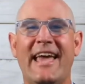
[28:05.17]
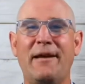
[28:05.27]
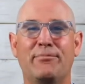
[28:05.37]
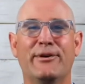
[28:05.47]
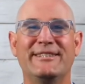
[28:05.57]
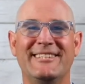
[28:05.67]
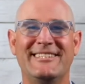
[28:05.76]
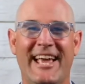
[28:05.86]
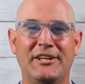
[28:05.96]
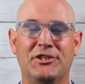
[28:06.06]
a
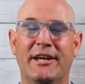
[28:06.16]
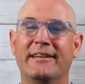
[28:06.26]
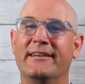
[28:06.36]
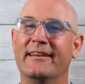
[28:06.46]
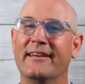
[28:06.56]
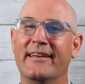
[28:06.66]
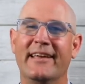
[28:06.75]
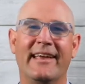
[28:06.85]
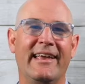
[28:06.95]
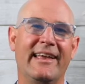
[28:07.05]

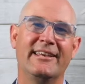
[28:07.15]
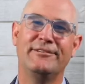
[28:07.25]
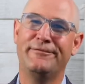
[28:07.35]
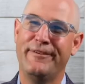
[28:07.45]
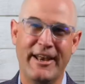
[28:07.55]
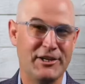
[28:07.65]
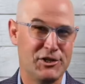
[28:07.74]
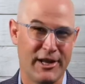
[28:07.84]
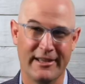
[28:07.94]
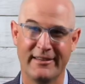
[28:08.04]
presentation is
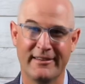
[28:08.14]
finishing.